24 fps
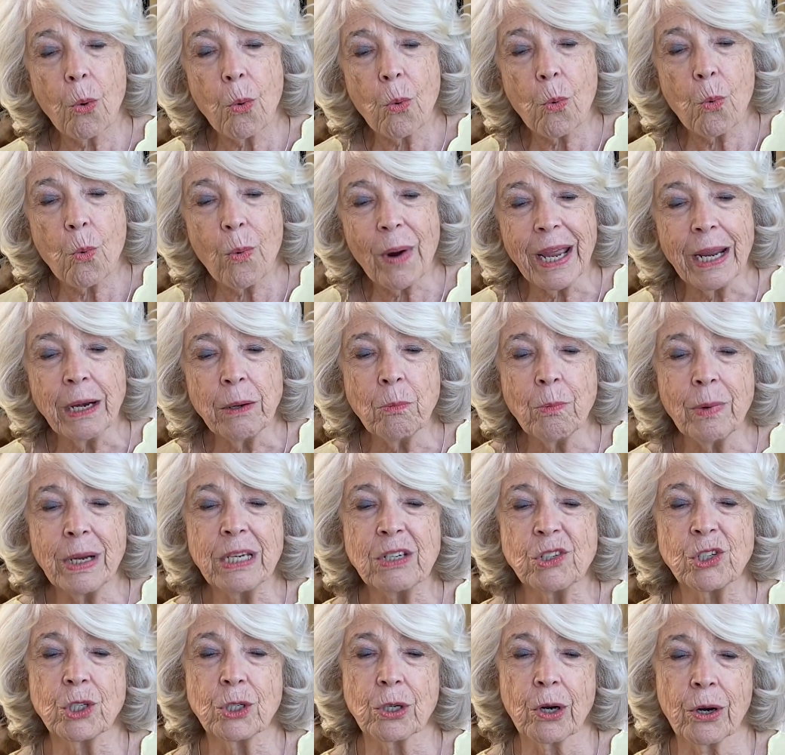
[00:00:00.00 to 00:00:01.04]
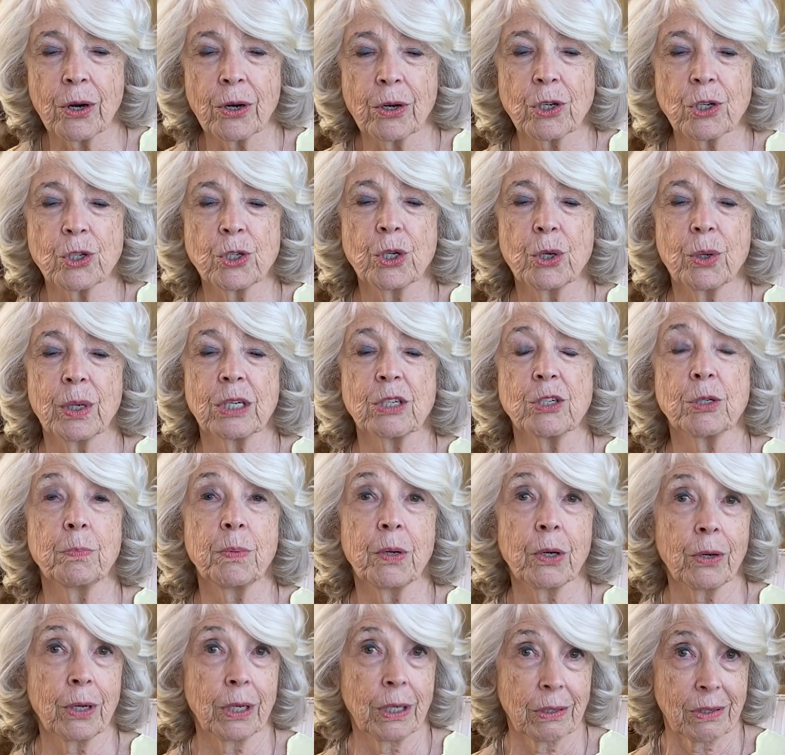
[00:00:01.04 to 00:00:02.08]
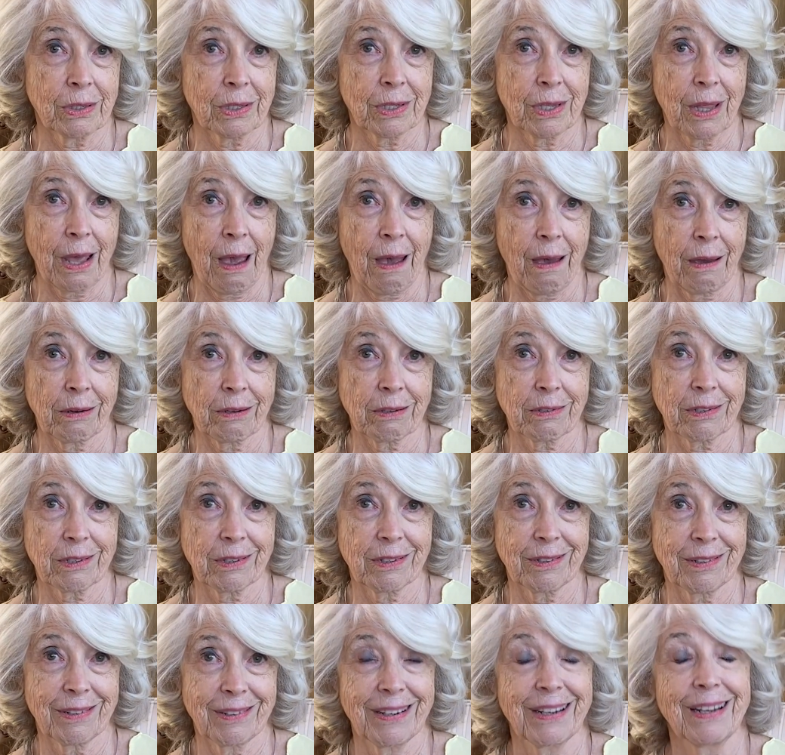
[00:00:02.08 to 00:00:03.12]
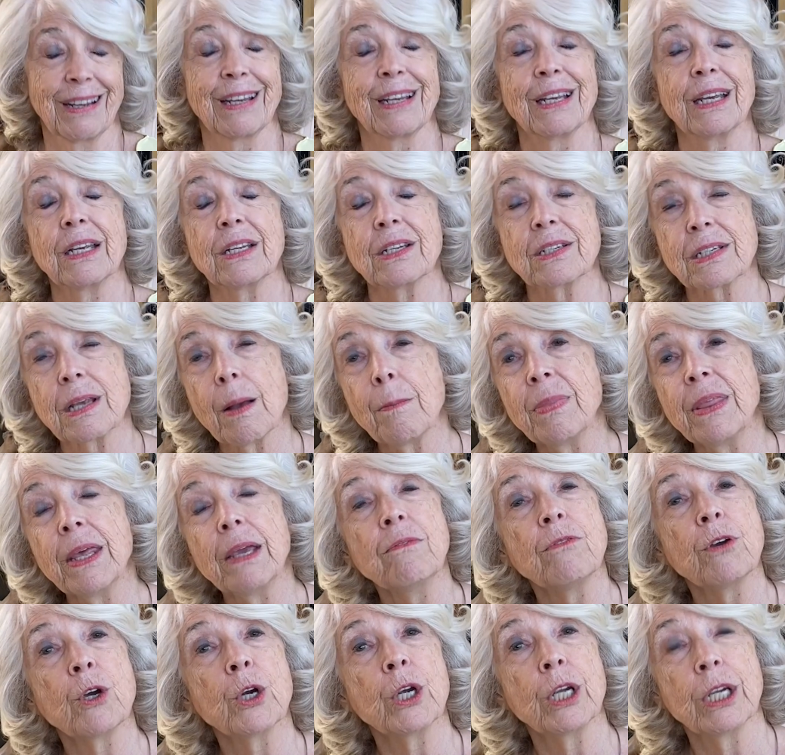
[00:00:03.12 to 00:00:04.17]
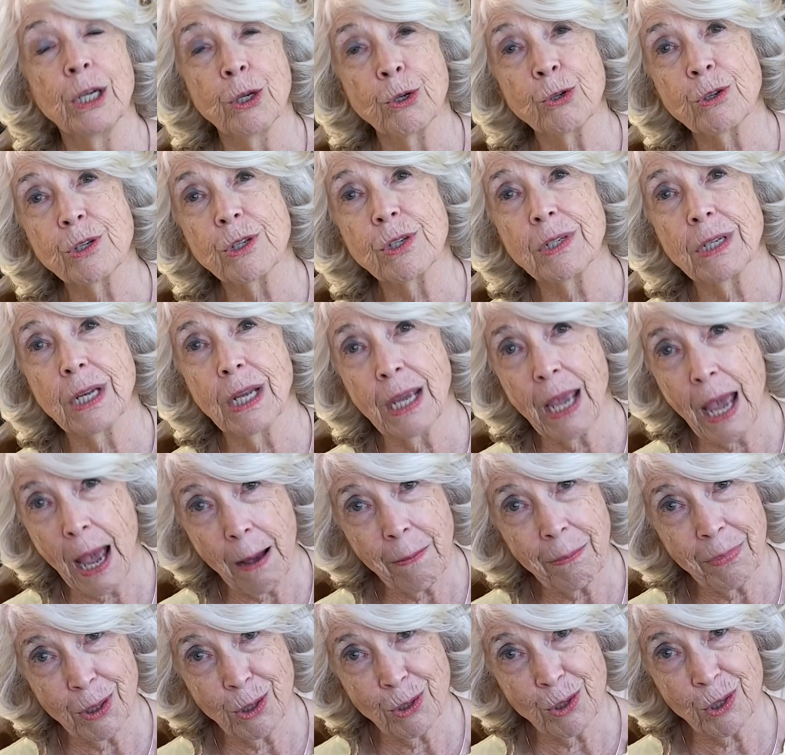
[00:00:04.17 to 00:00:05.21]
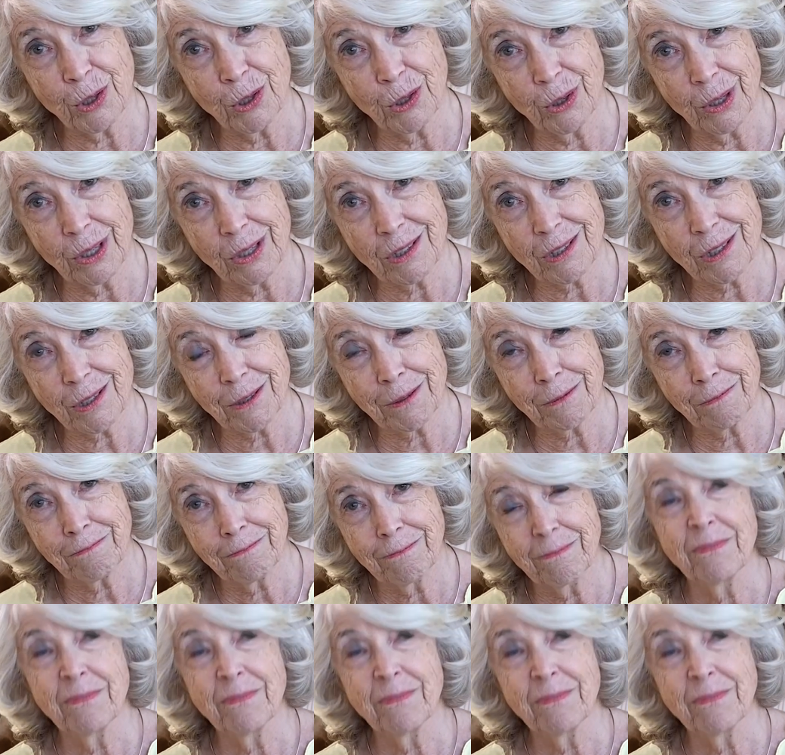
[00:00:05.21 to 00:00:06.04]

When we start to experience that, something very interesting happens to us.